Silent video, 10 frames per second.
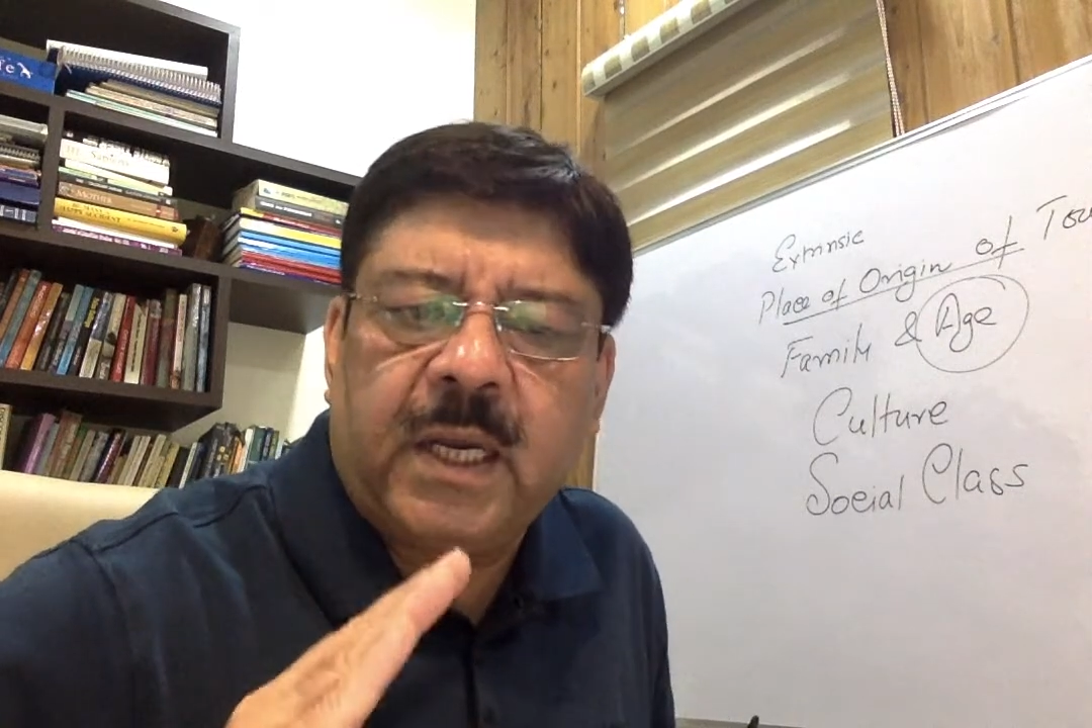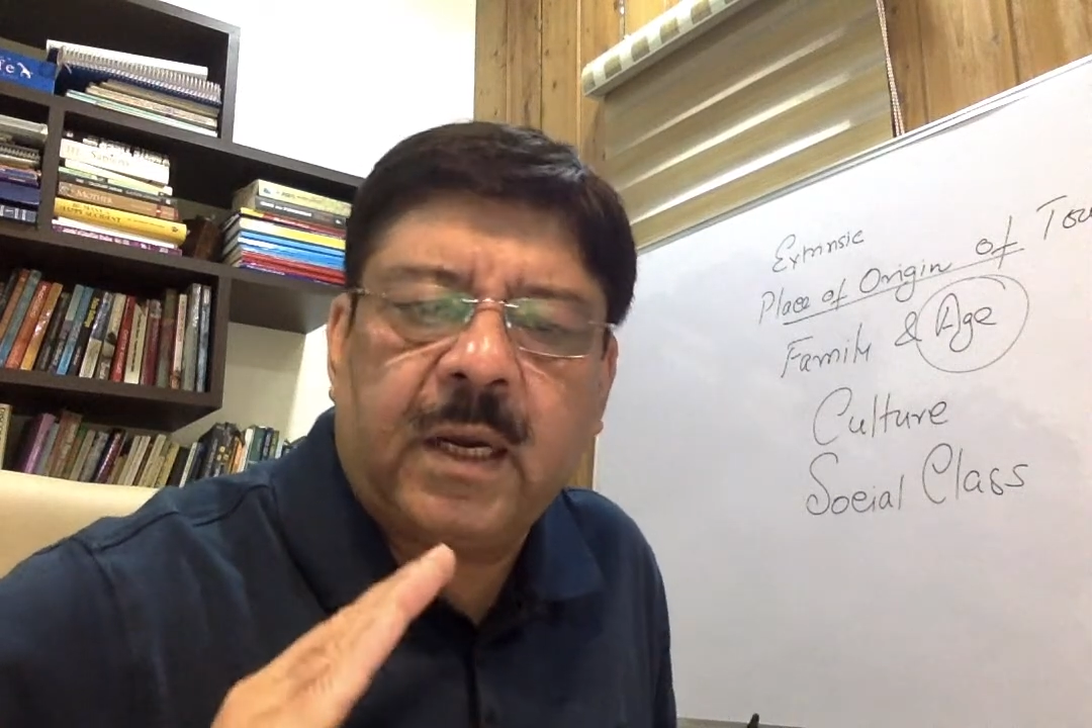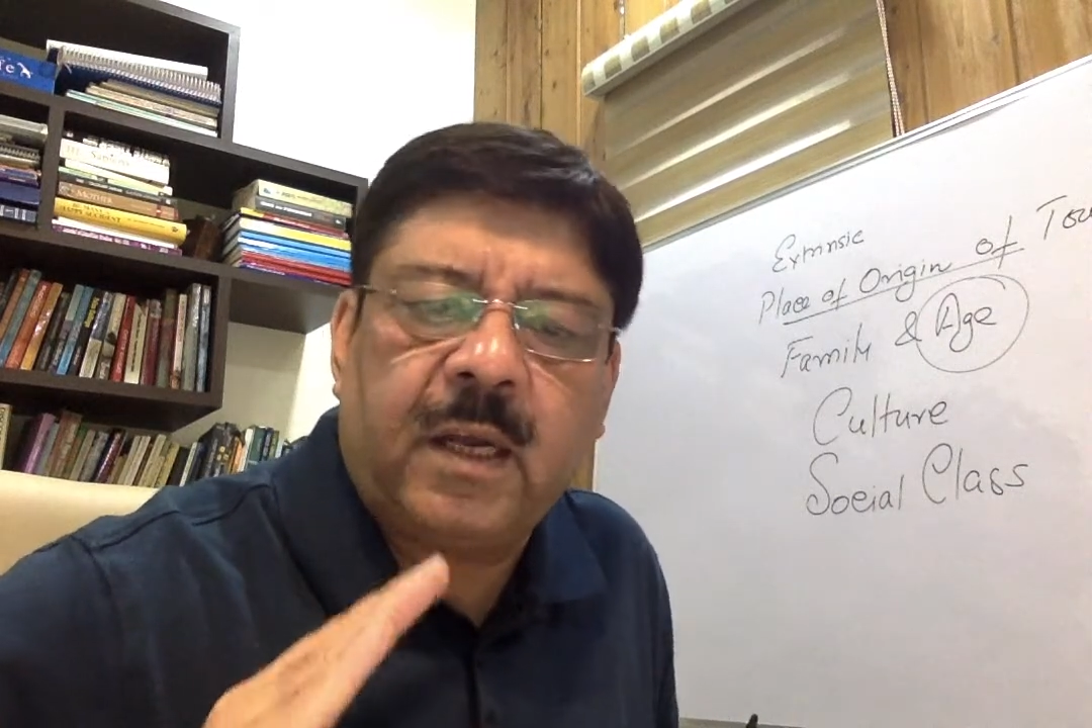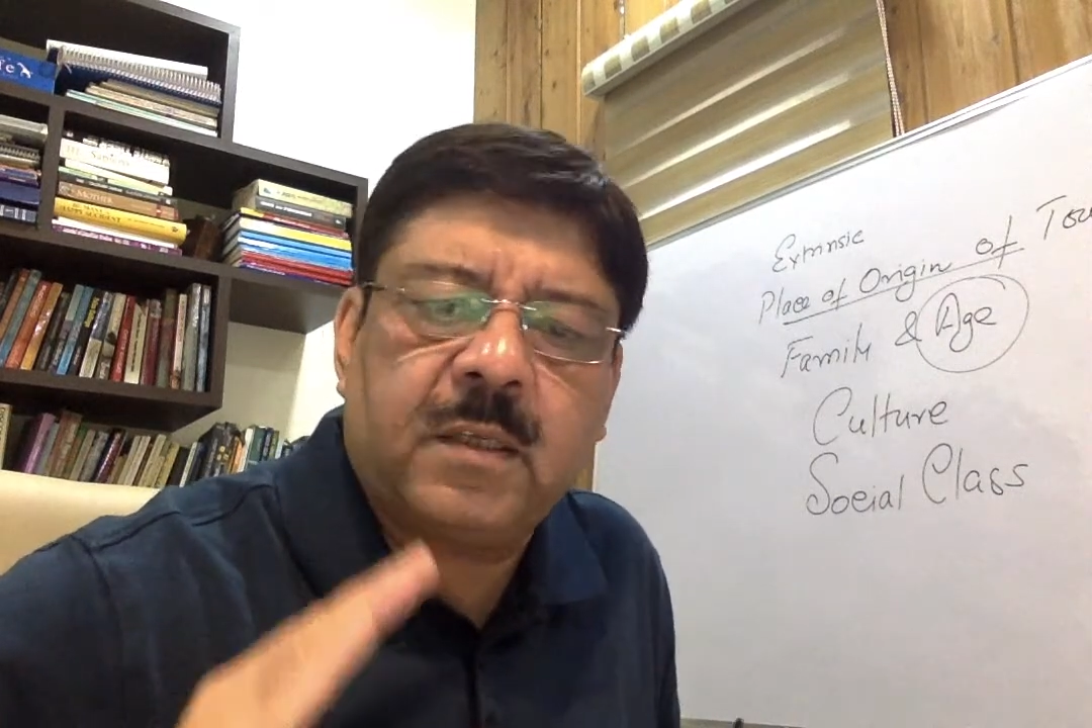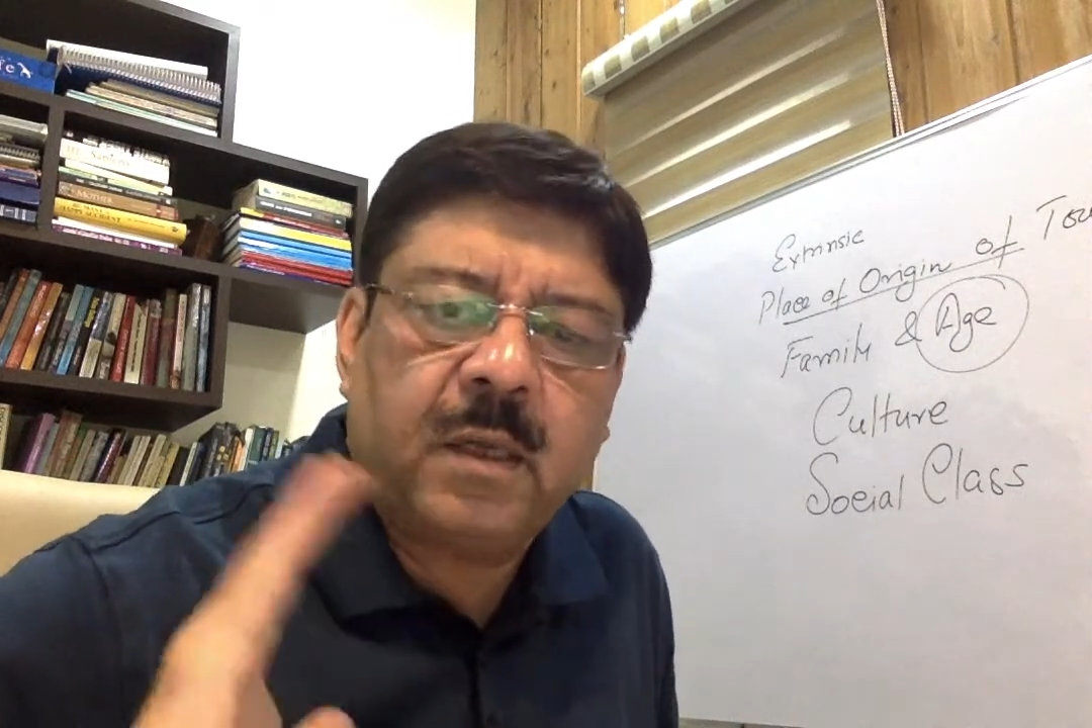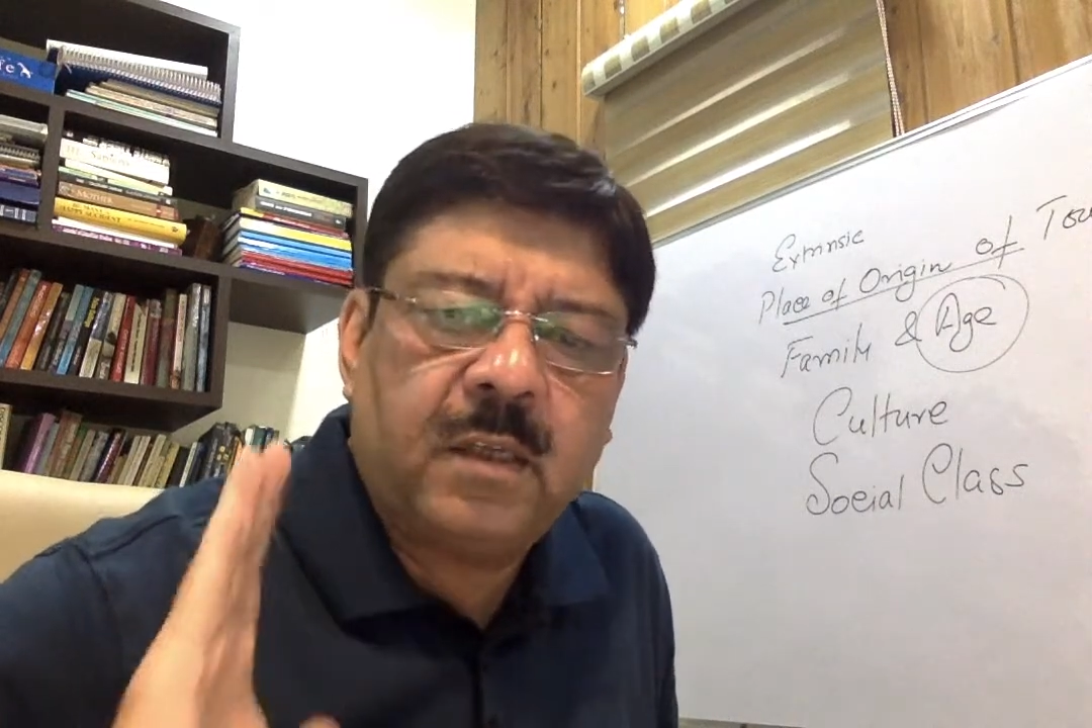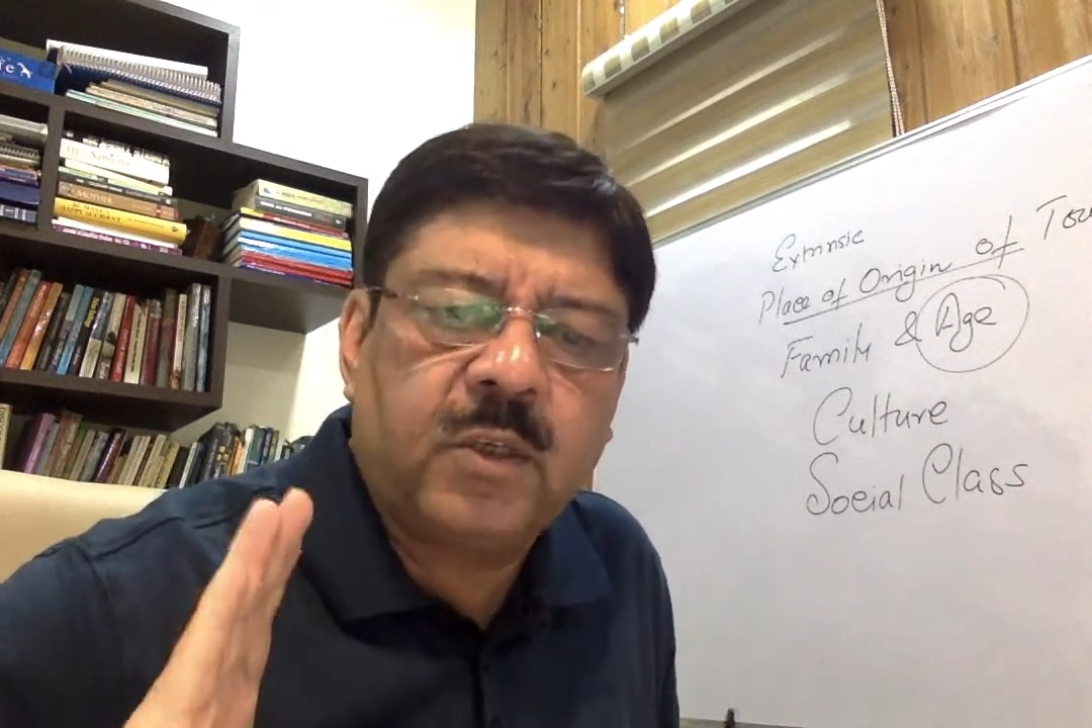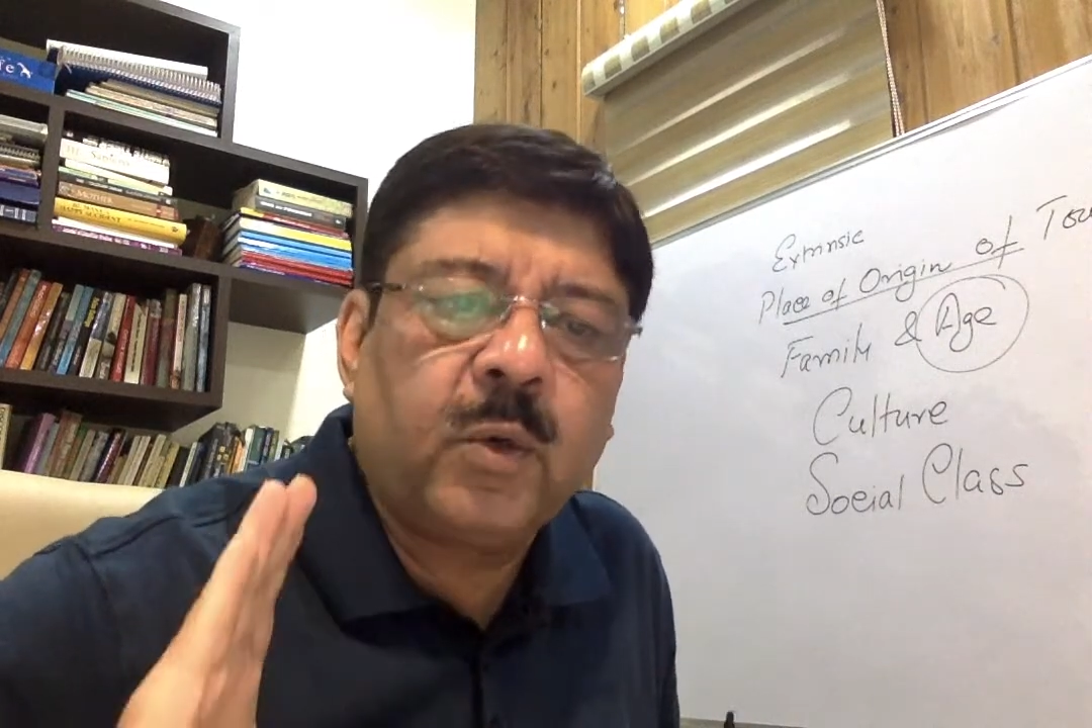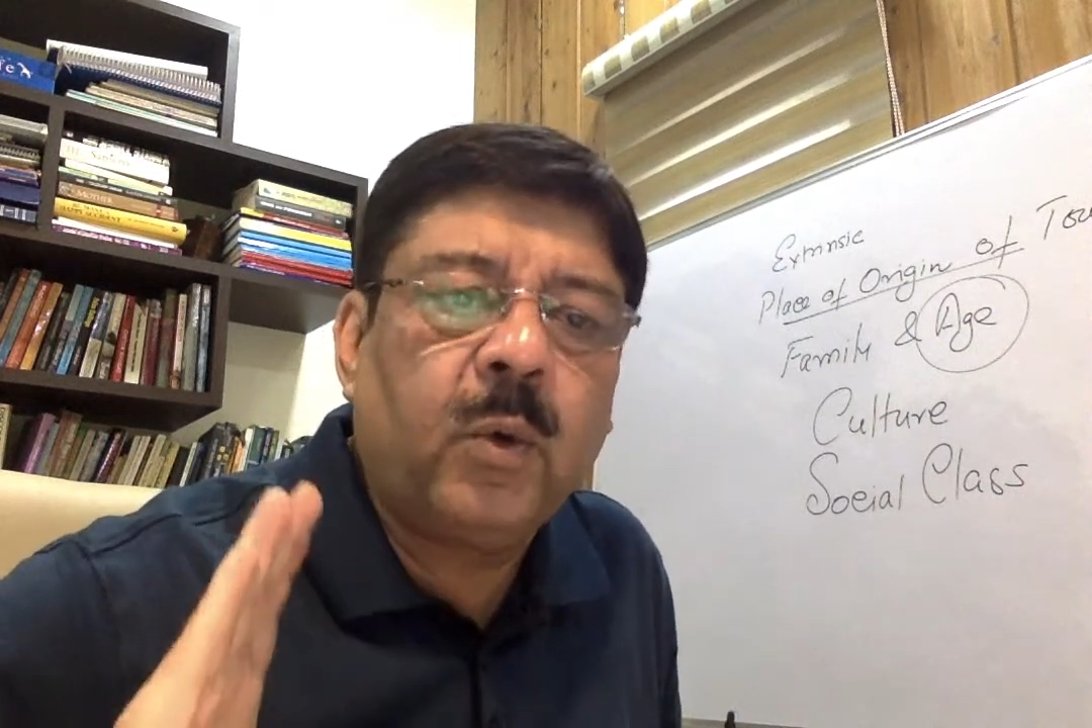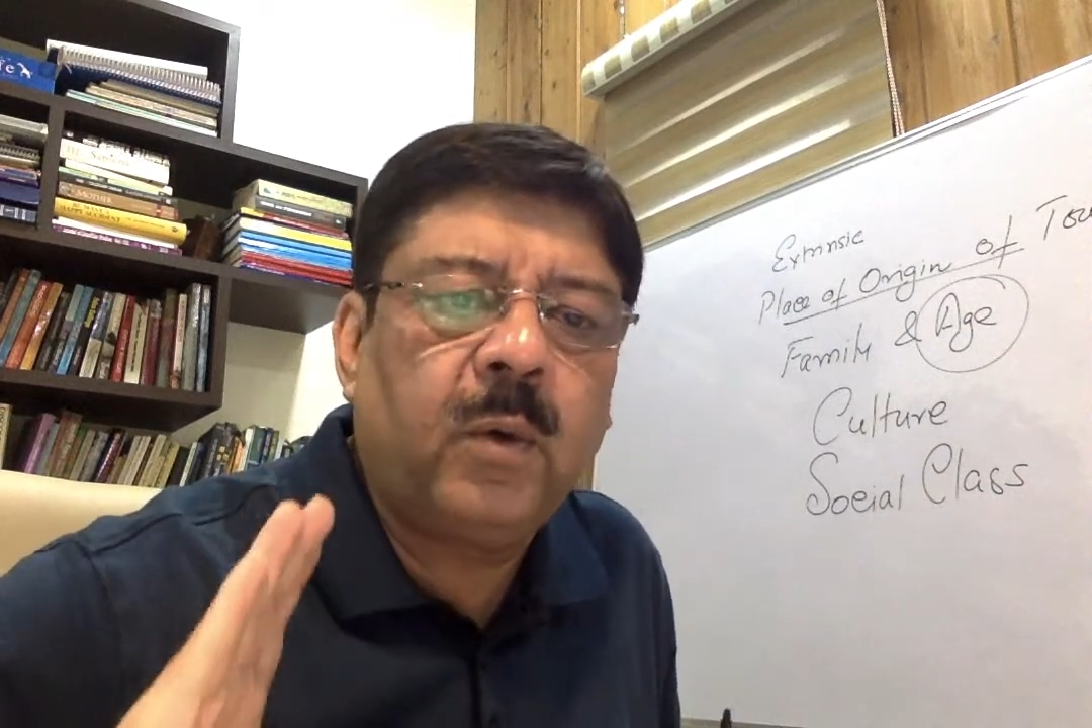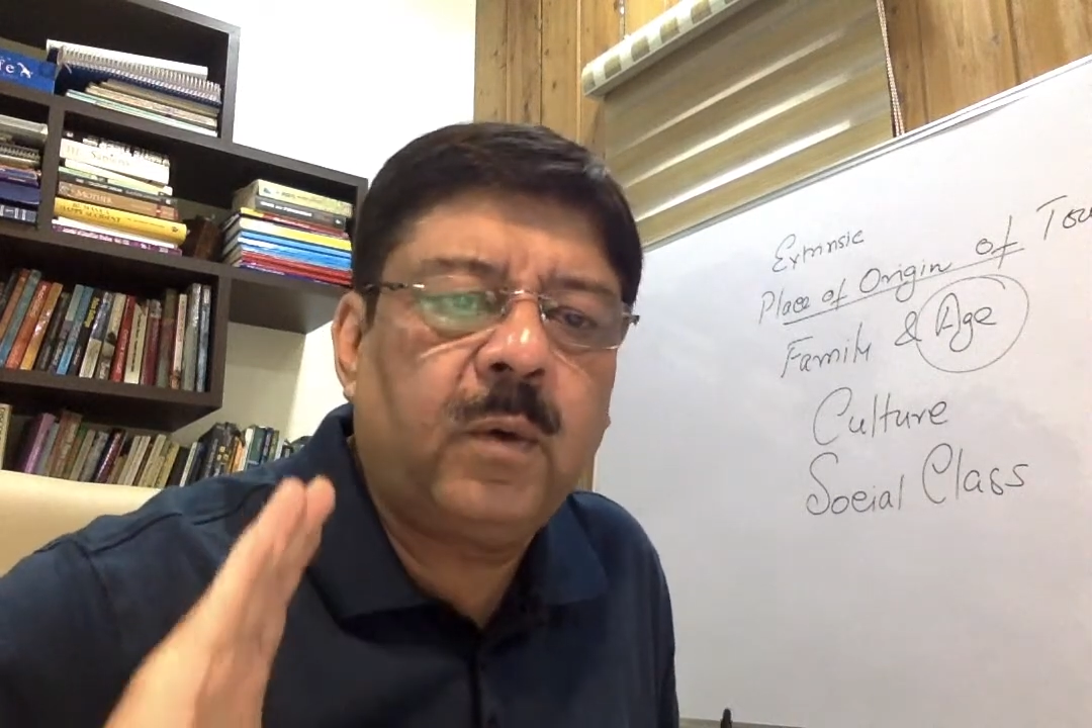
class also